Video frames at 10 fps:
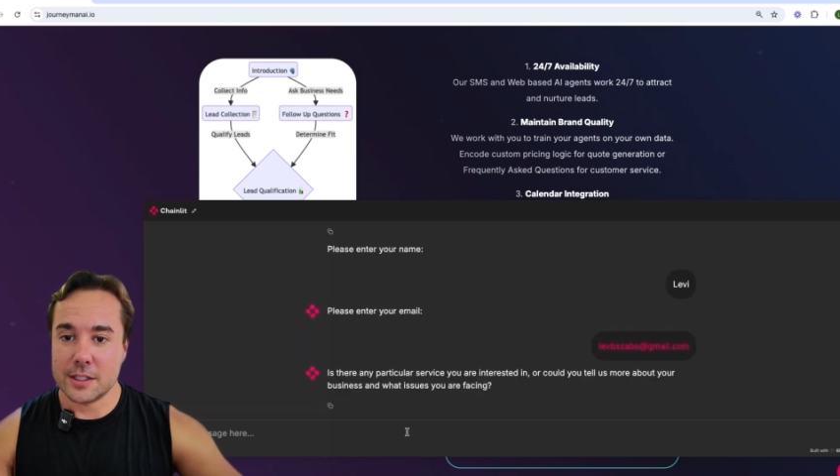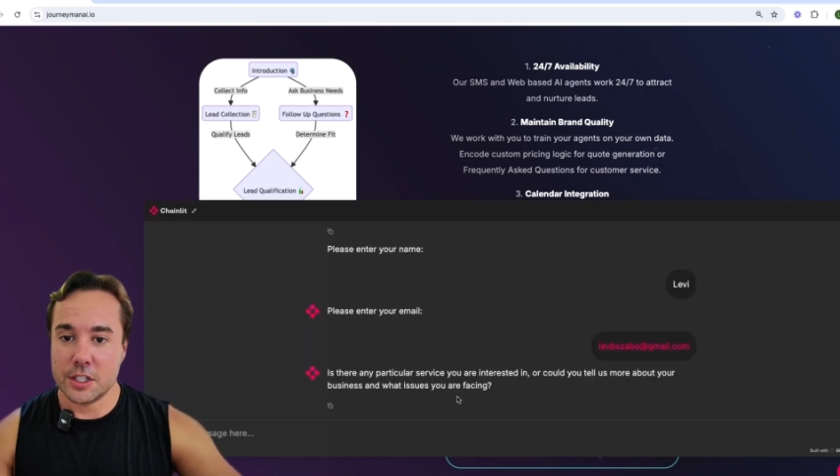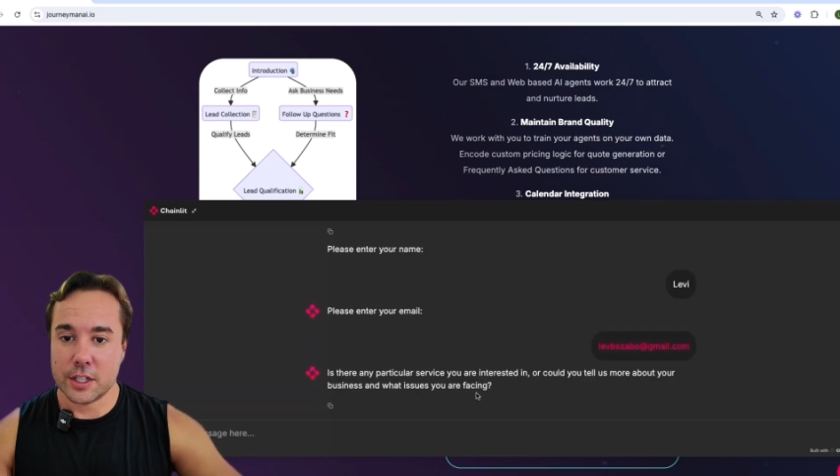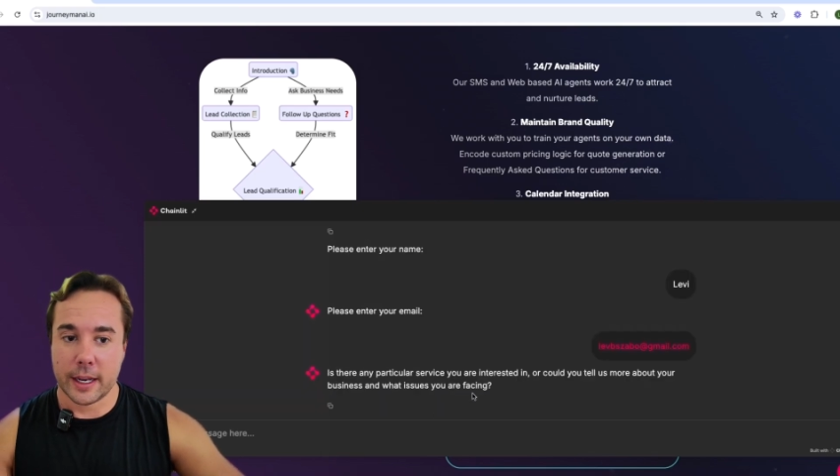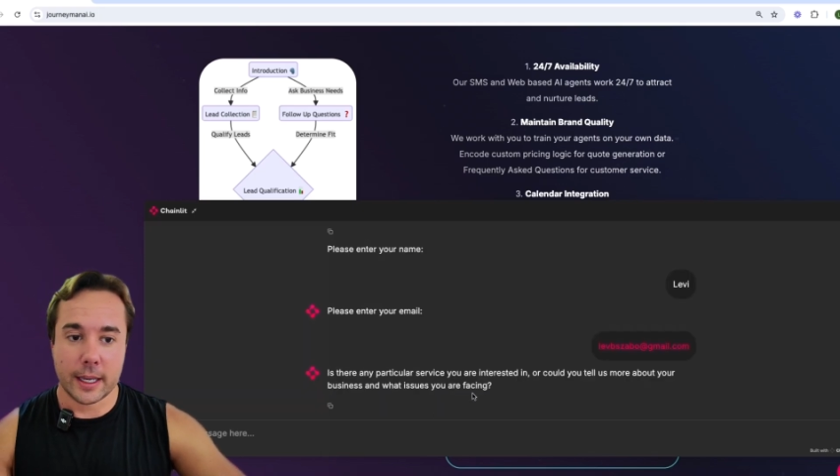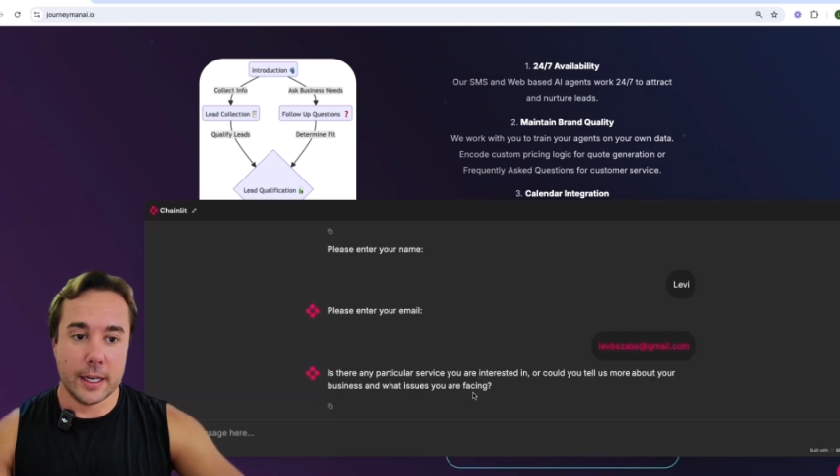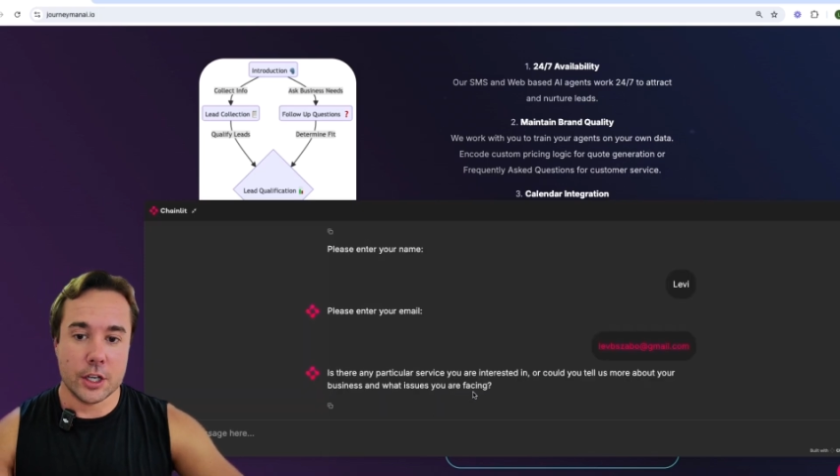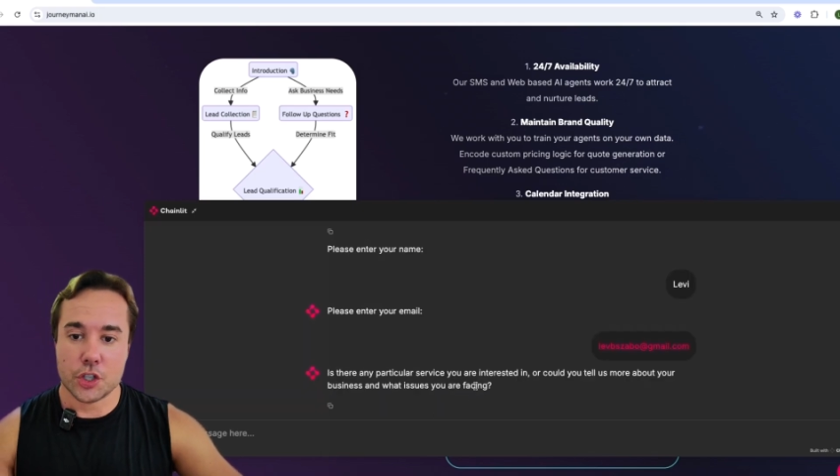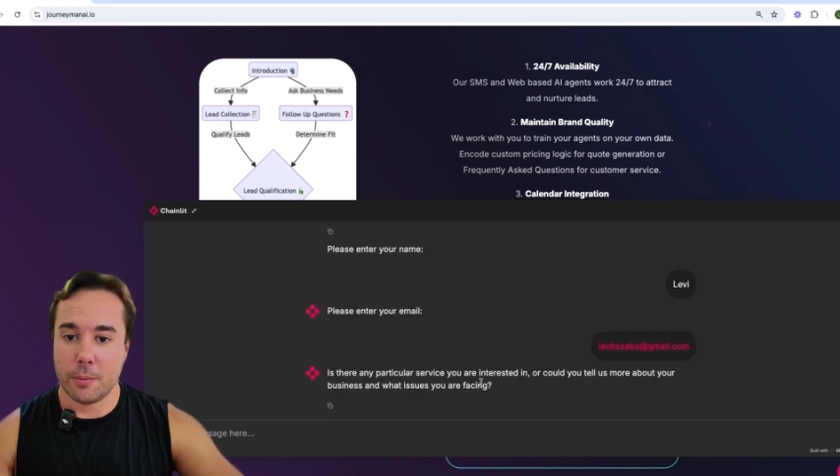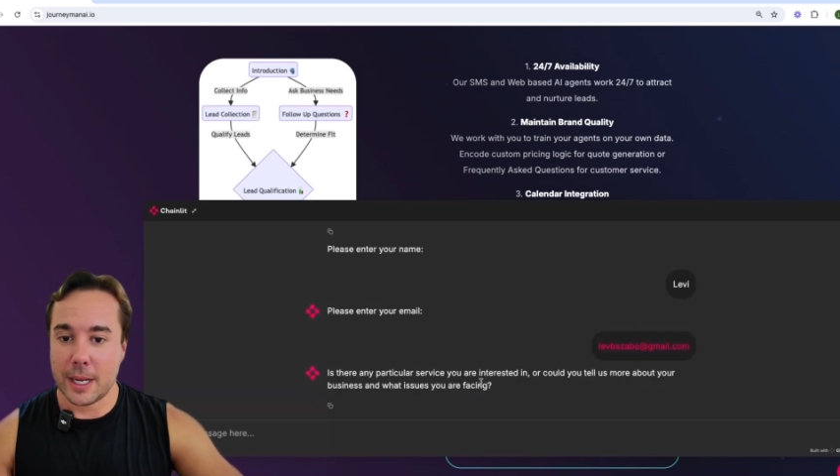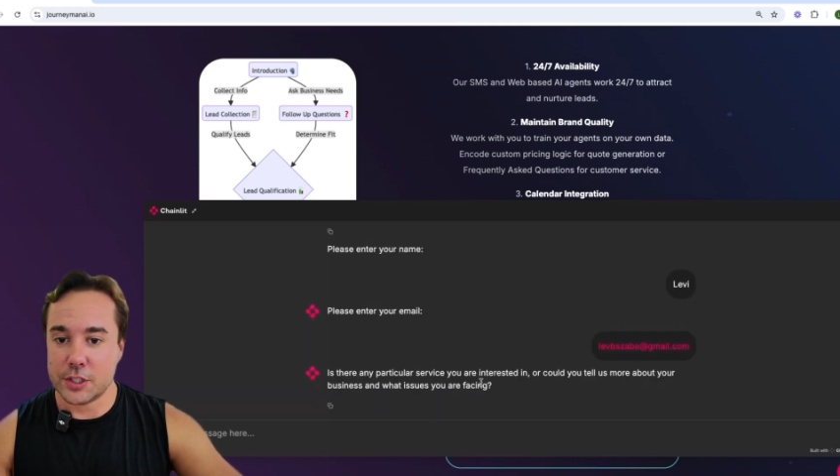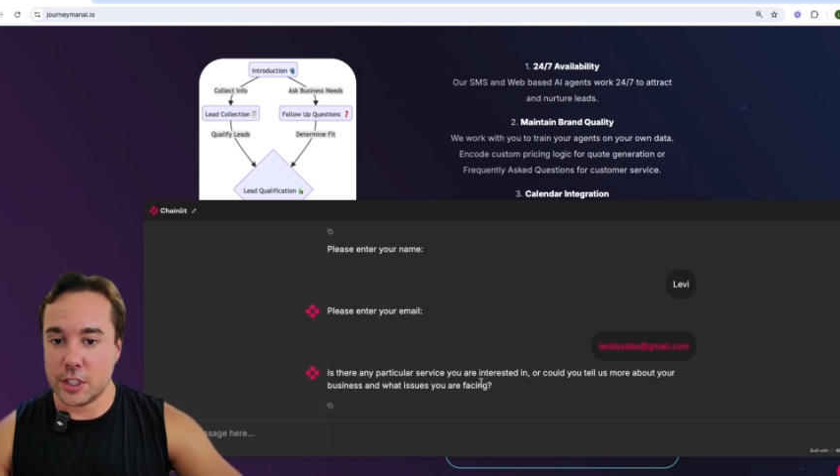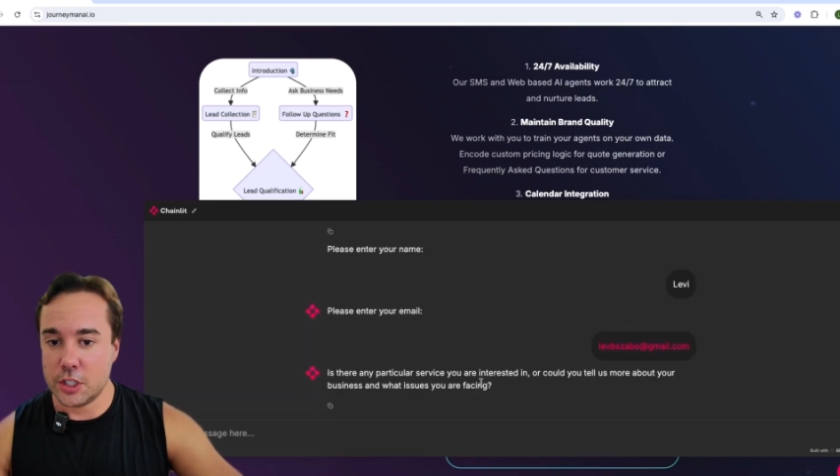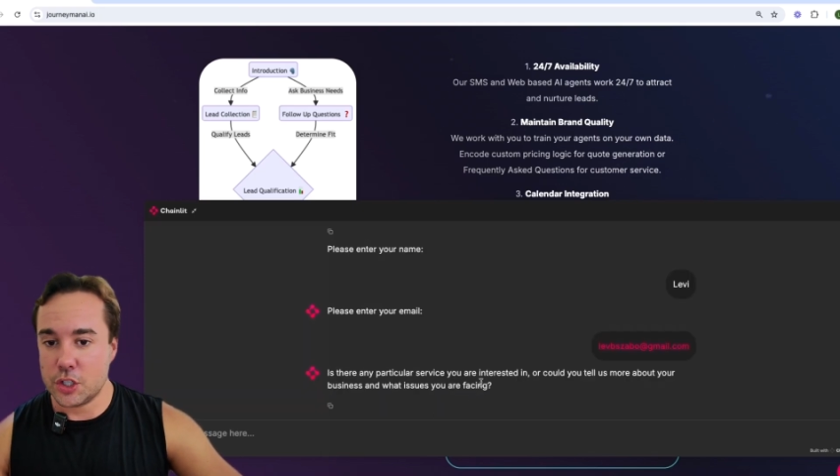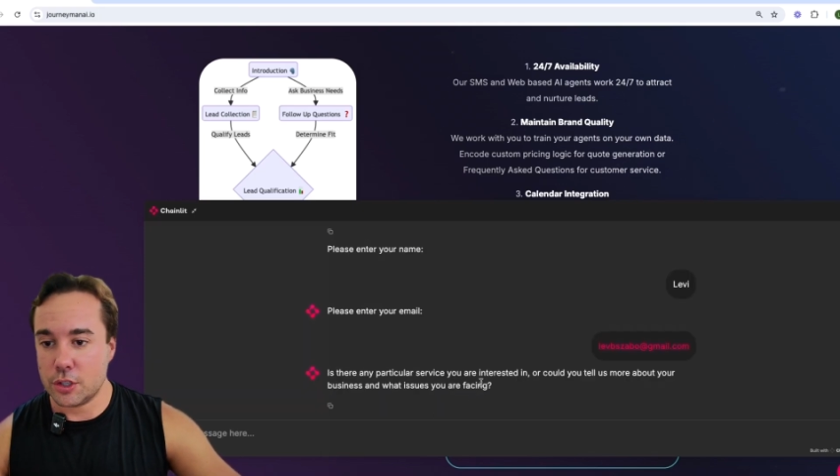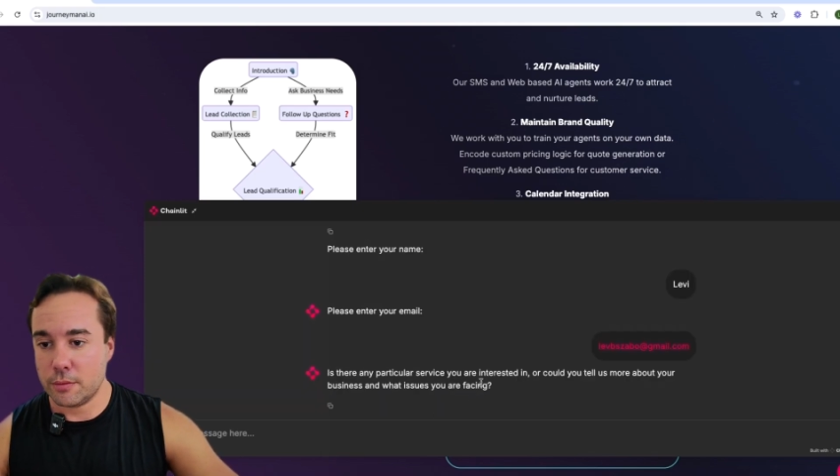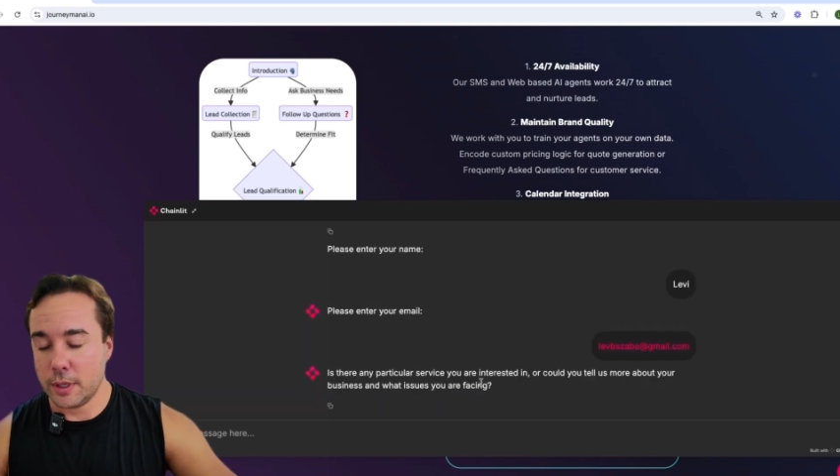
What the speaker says: this like initial message.